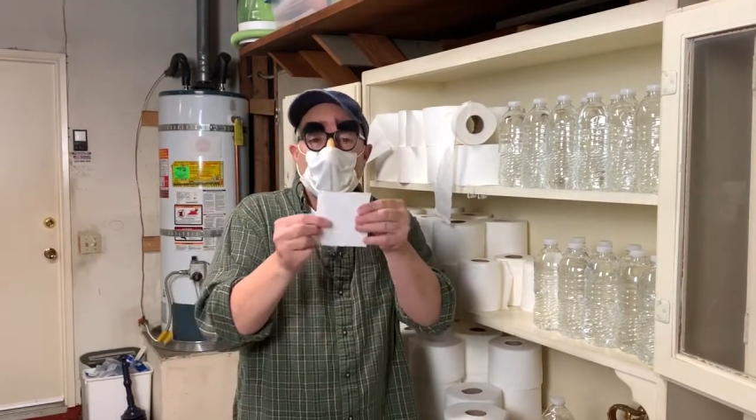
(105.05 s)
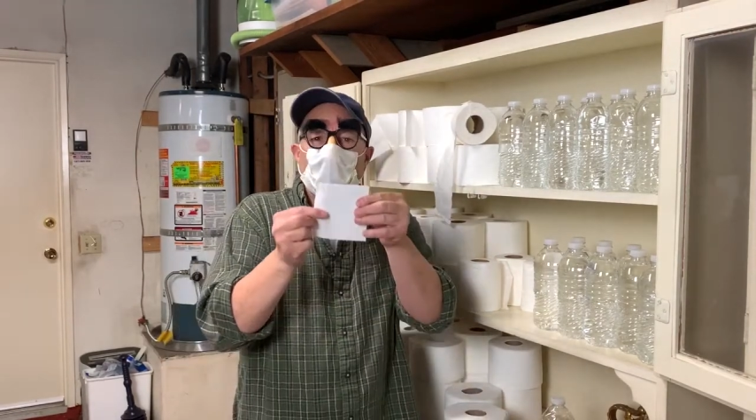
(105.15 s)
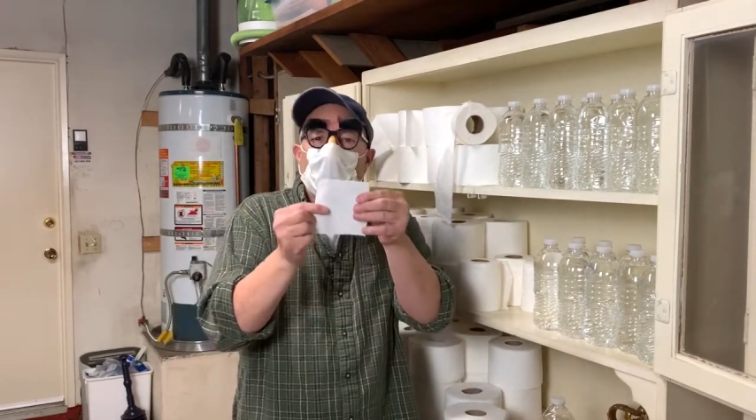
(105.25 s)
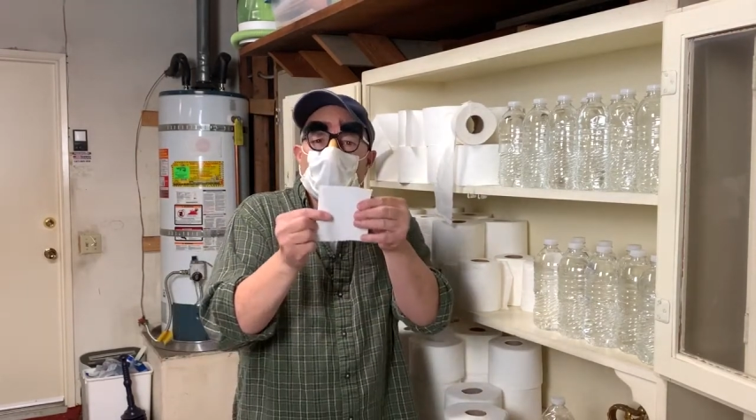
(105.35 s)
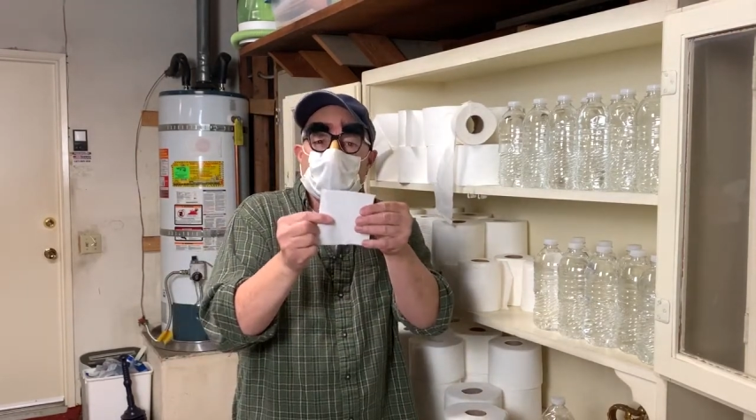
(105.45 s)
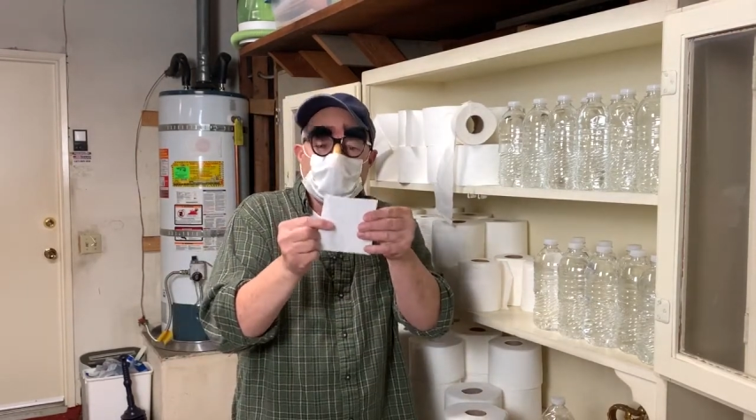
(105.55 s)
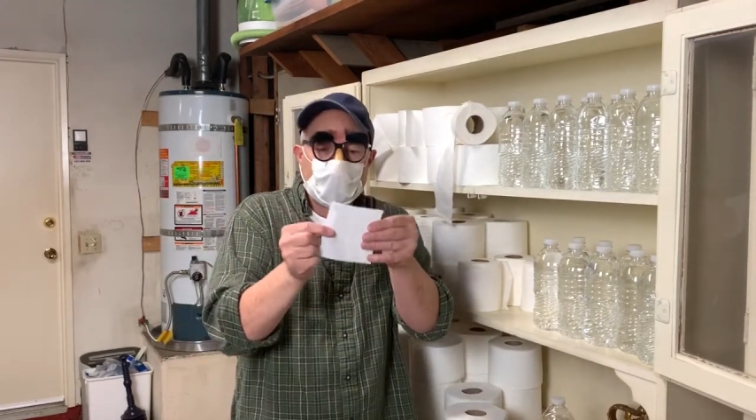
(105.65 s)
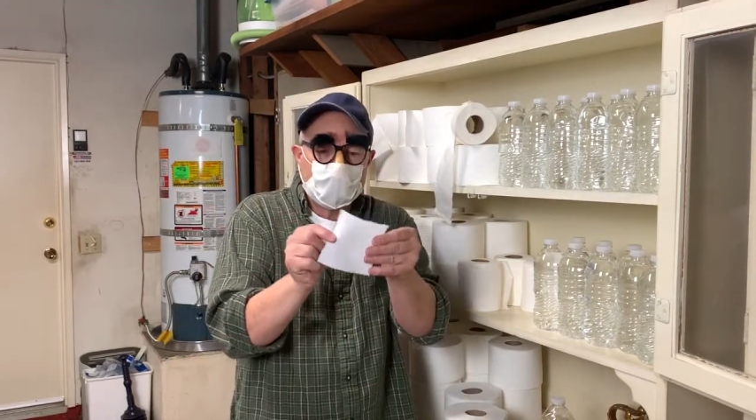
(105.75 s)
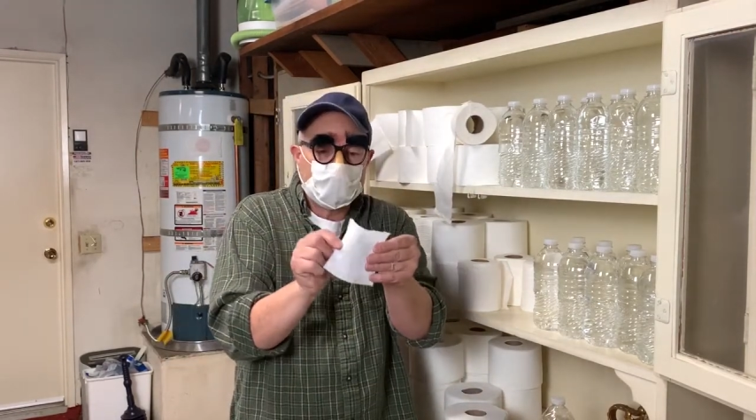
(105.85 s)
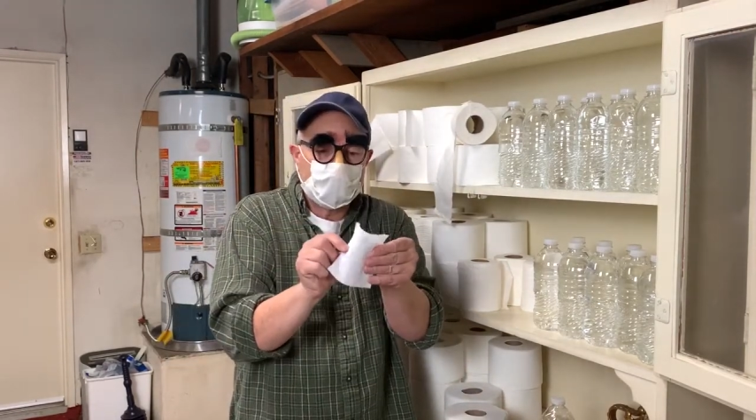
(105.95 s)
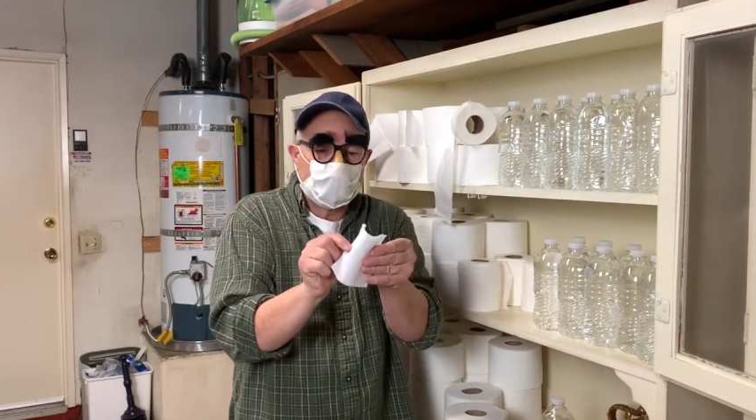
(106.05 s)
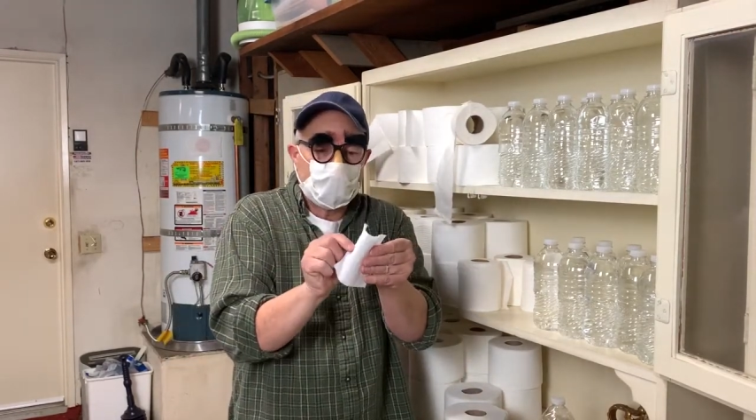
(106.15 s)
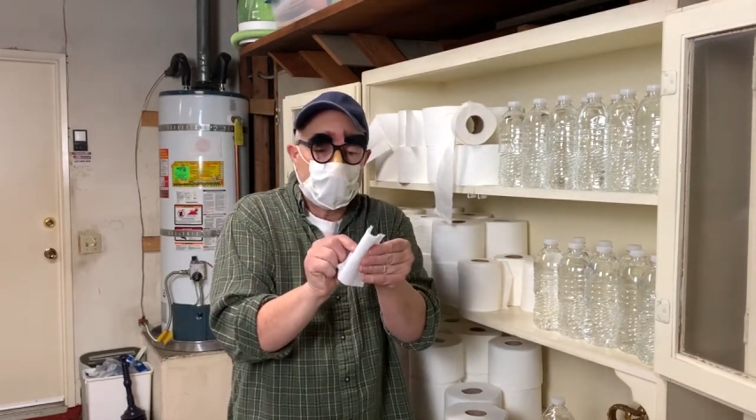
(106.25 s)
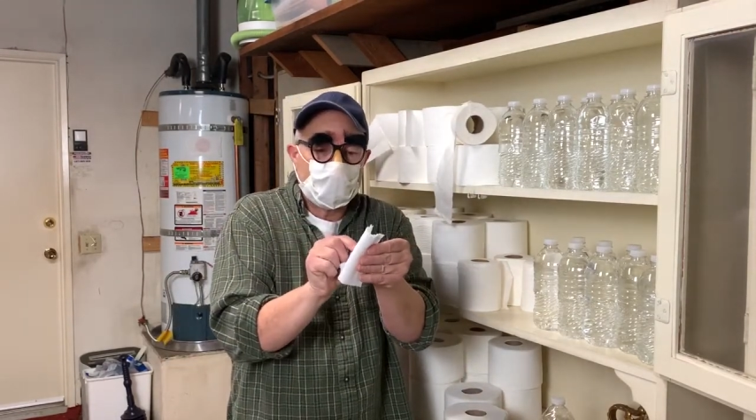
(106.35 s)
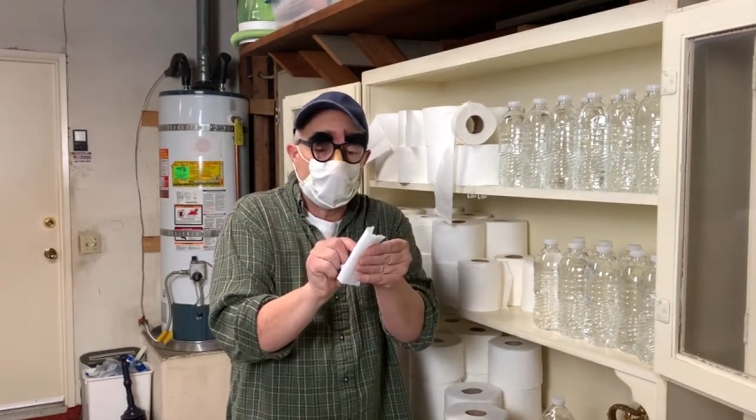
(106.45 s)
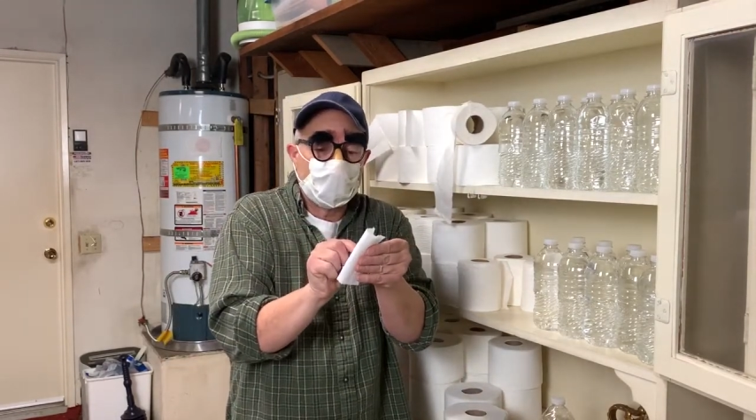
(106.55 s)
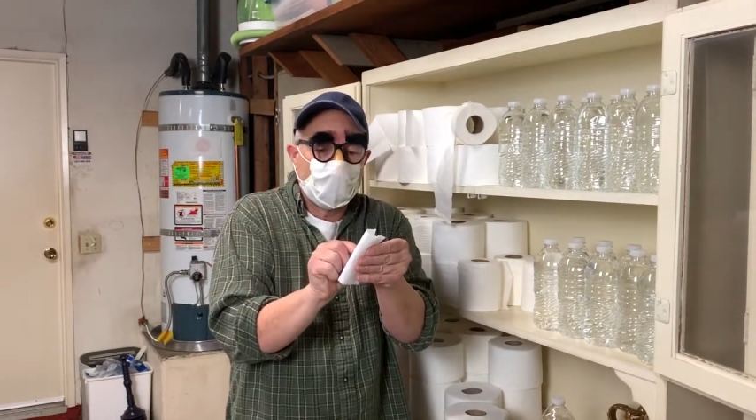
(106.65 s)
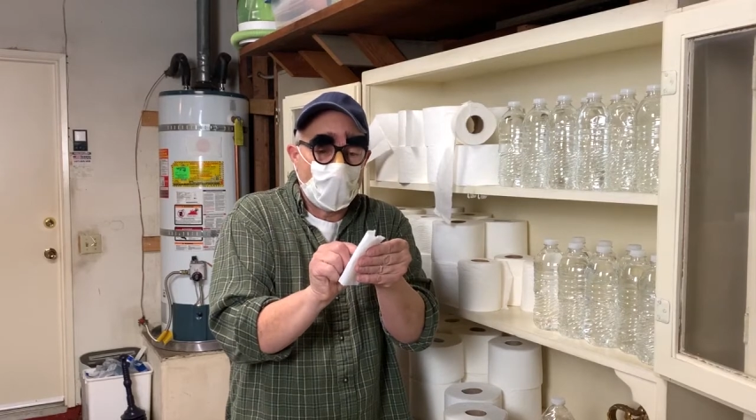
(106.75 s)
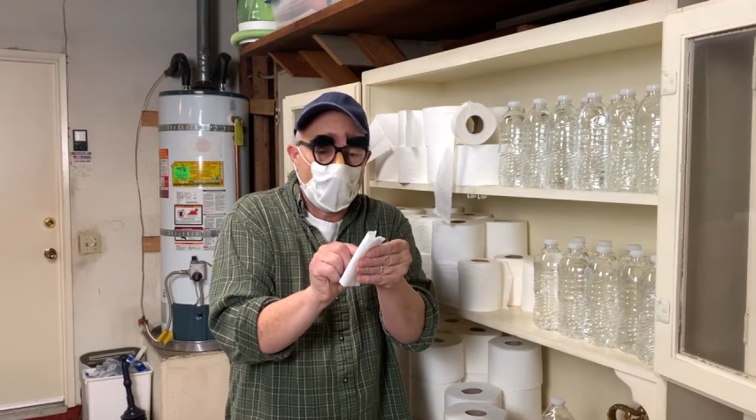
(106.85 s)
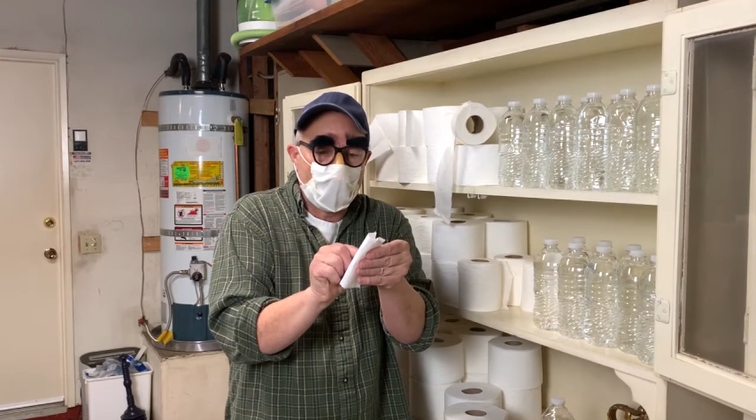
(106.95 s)
You're going to take it and
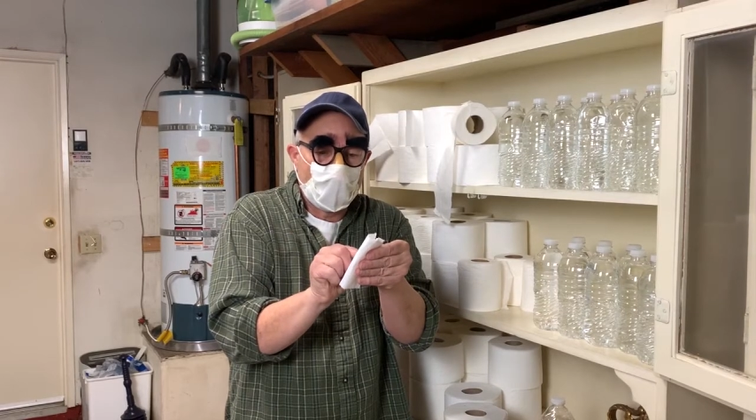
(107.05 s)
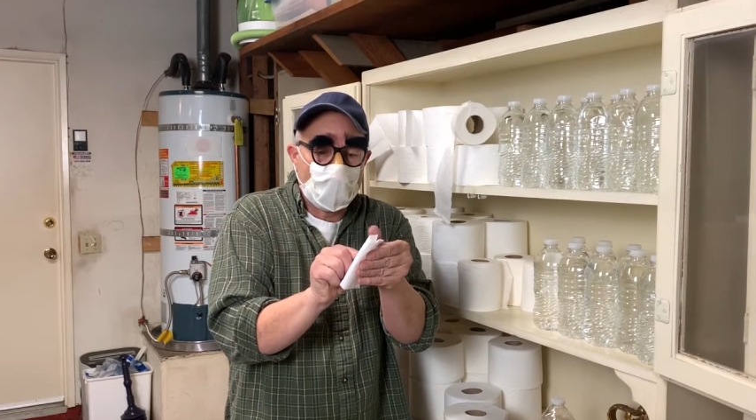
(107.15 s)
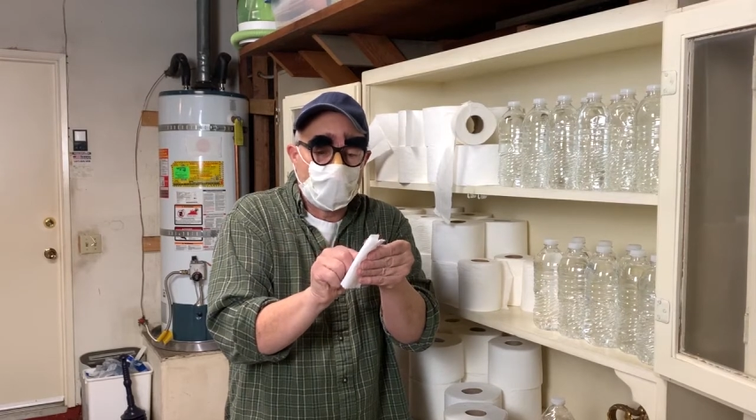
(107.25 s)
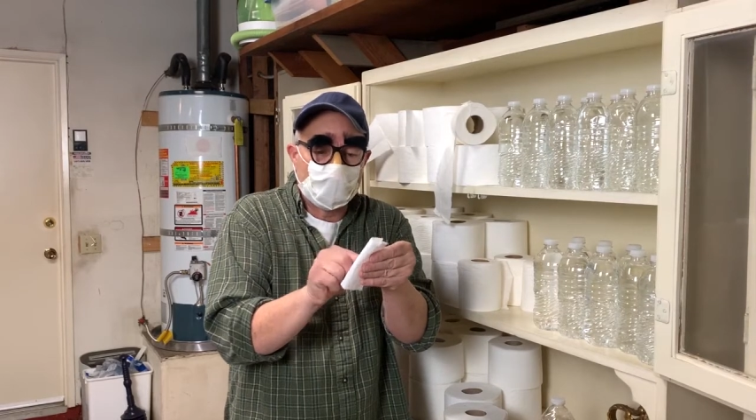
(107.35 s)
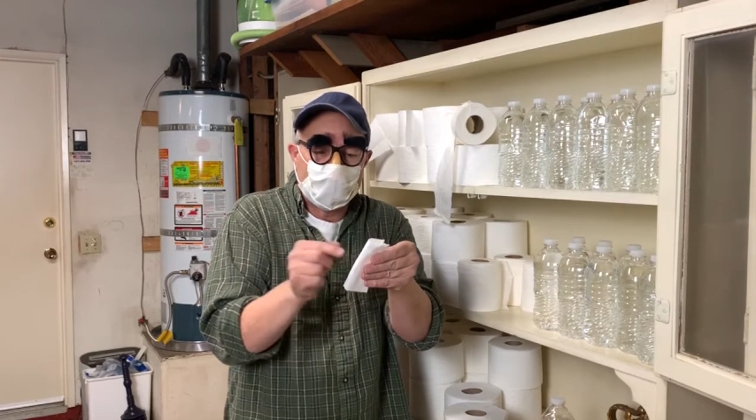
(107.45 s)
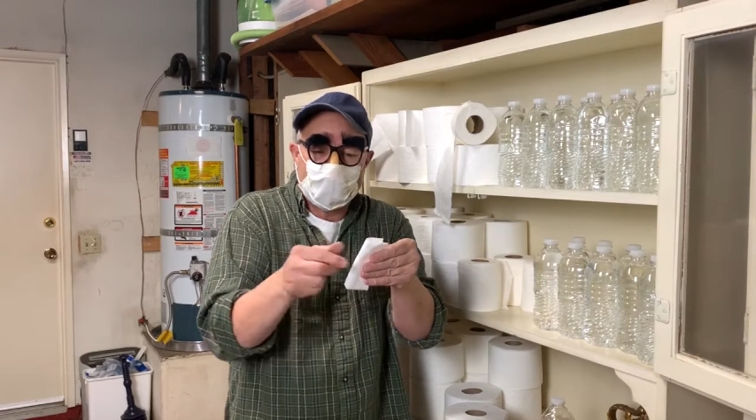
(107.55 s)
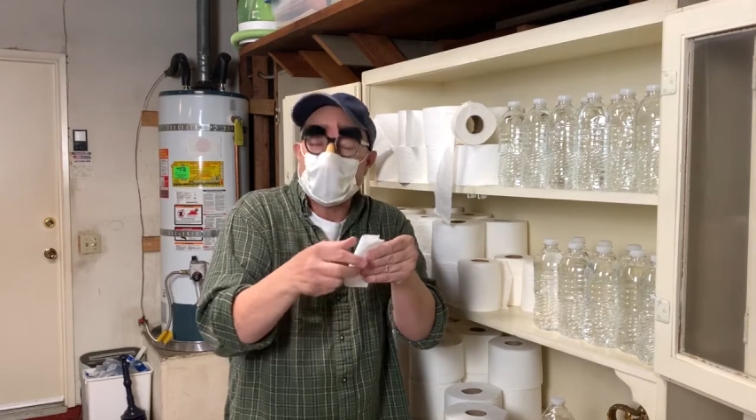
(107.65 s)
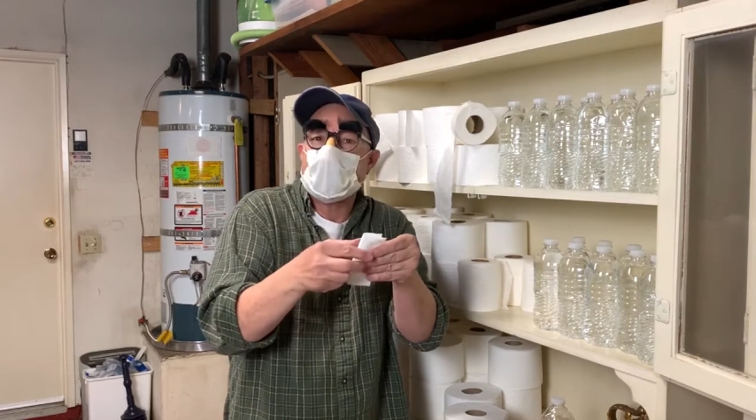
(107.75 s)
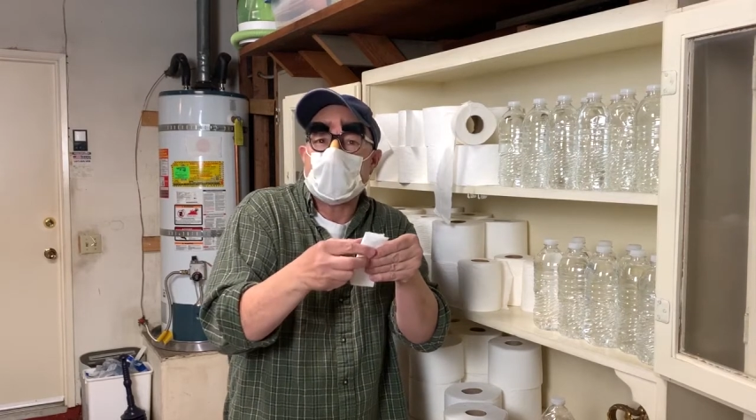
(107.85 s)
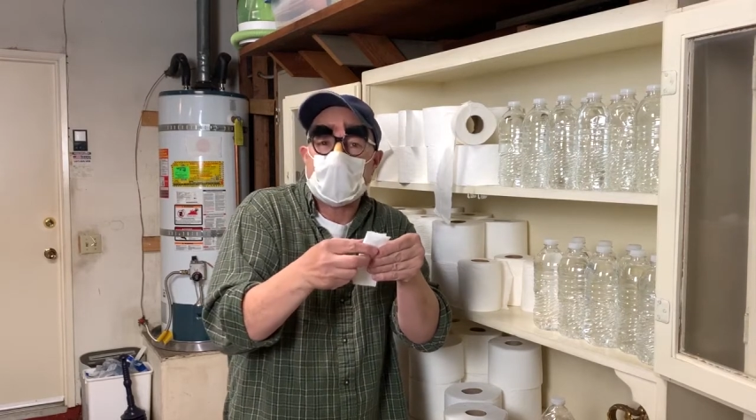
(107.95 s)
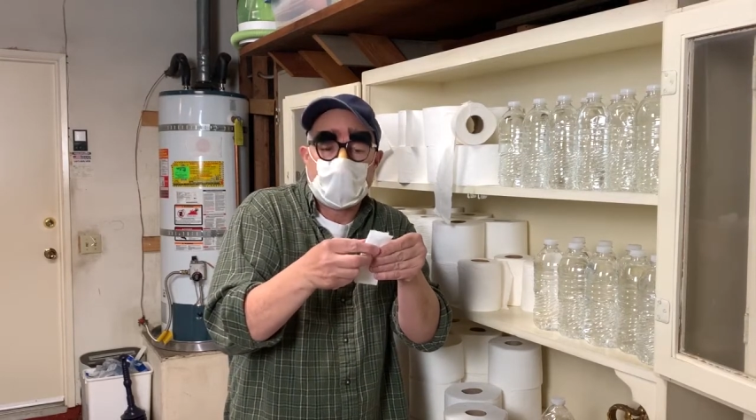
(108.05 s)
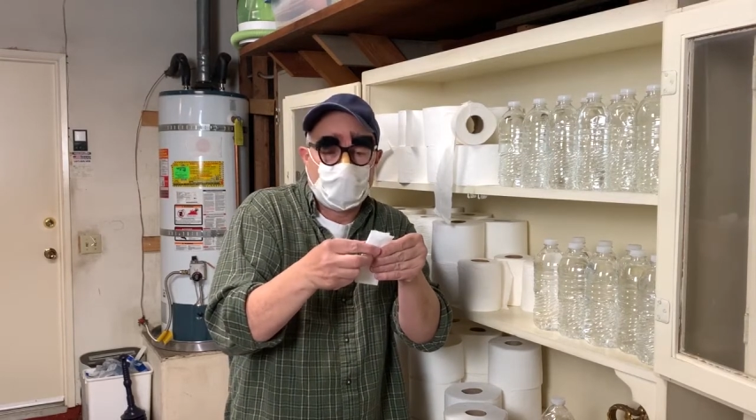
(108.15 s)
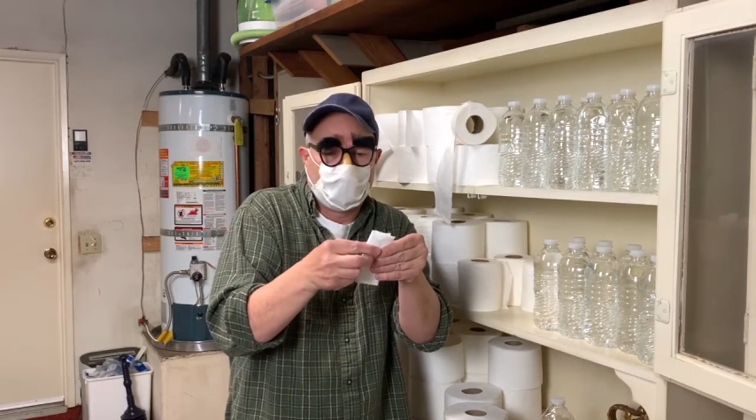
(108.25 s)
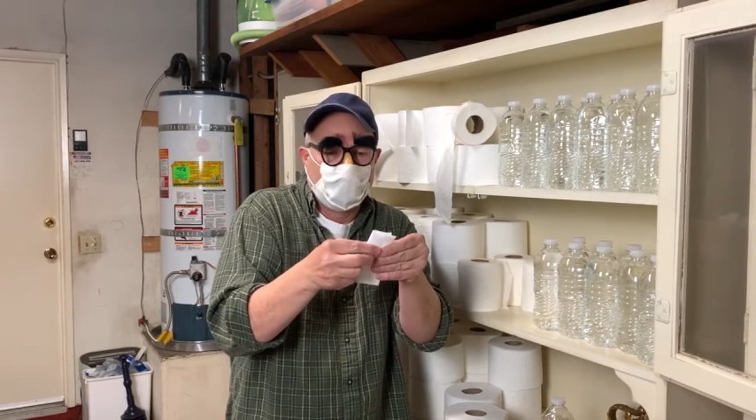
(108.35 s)
fold it in half.